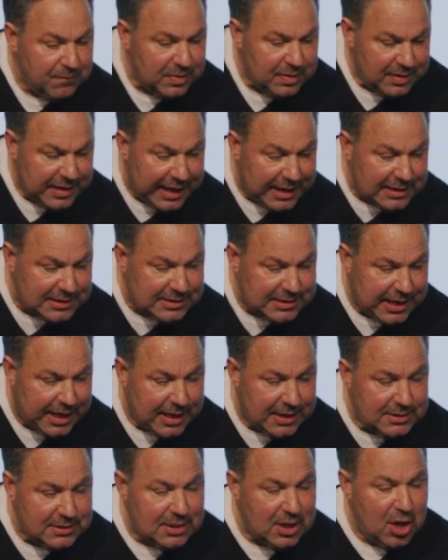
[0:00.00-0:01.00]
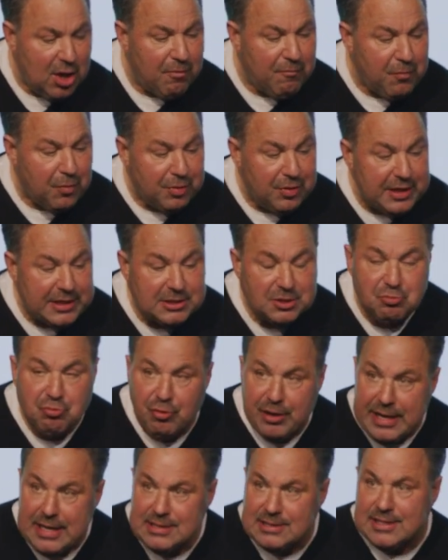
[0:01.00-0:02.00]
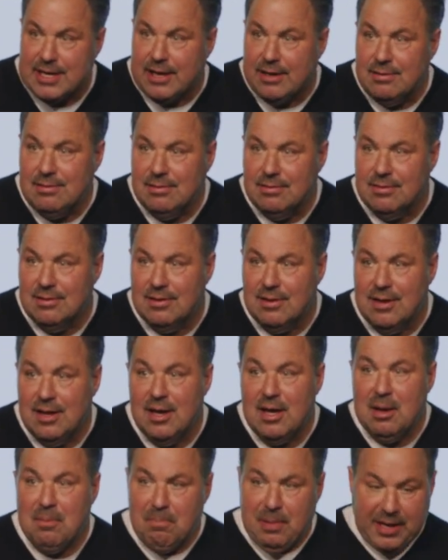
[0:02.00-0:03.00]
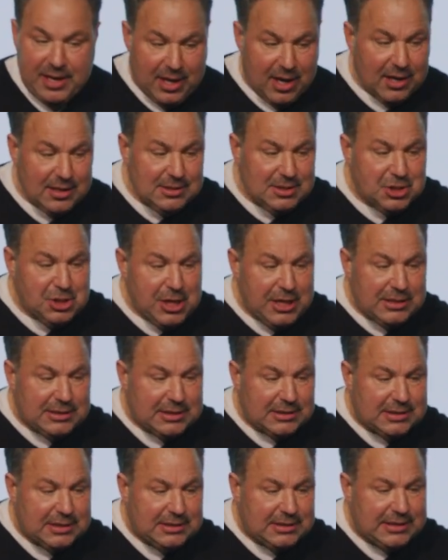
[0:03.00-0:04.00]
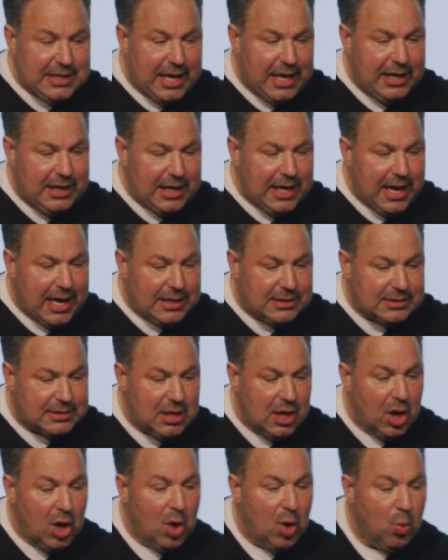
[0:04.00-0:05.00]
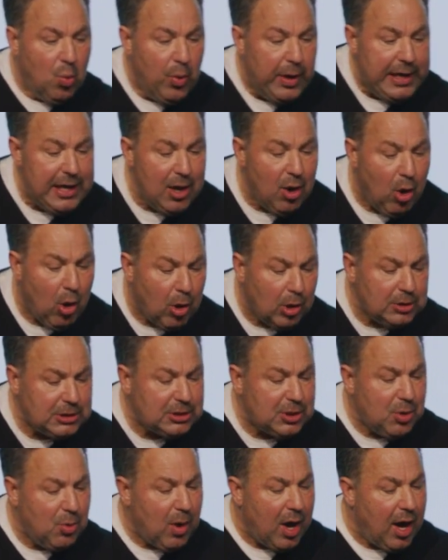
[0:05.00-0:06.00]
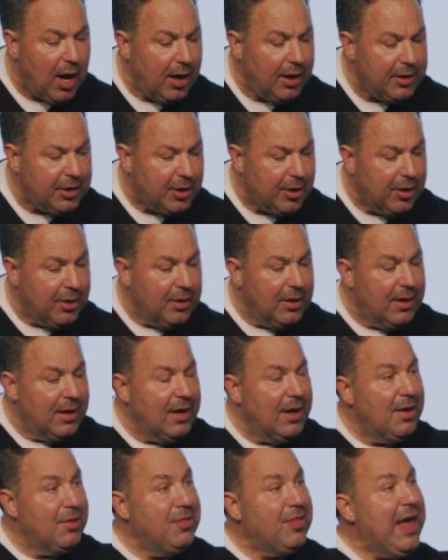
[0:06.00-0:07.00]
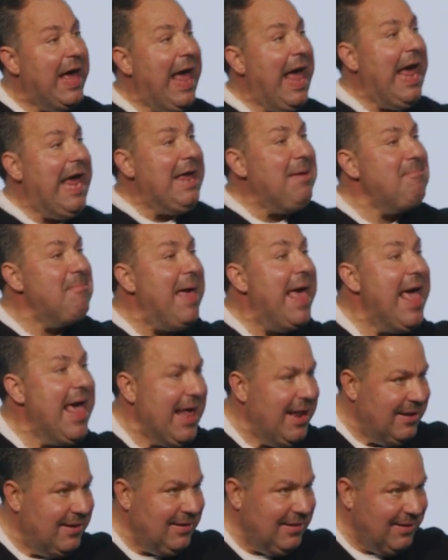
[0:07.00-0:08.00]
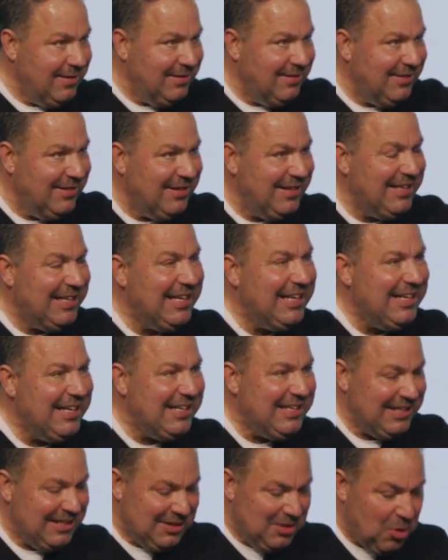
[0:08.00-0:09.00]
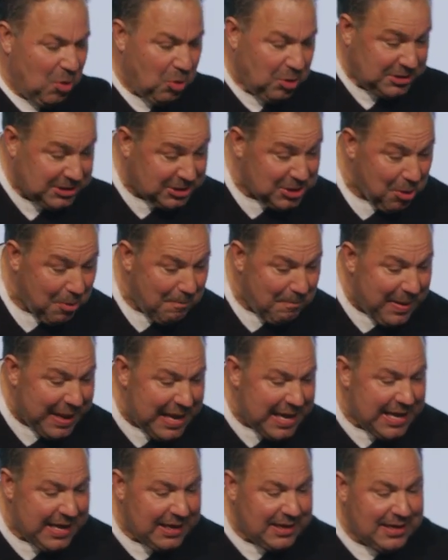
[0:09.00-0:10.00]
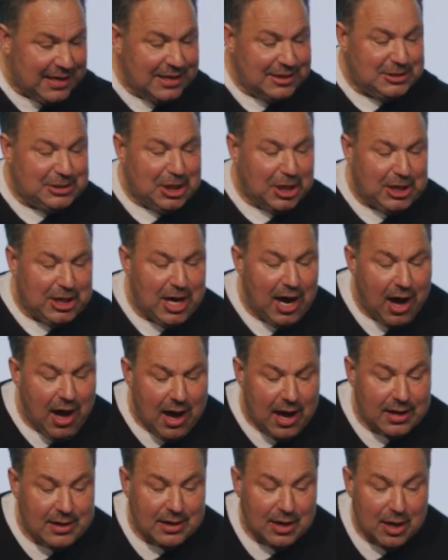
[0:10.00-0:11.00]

Then it says, for this reason, because Jesus is saying yes, we also utter the amen or so be it to God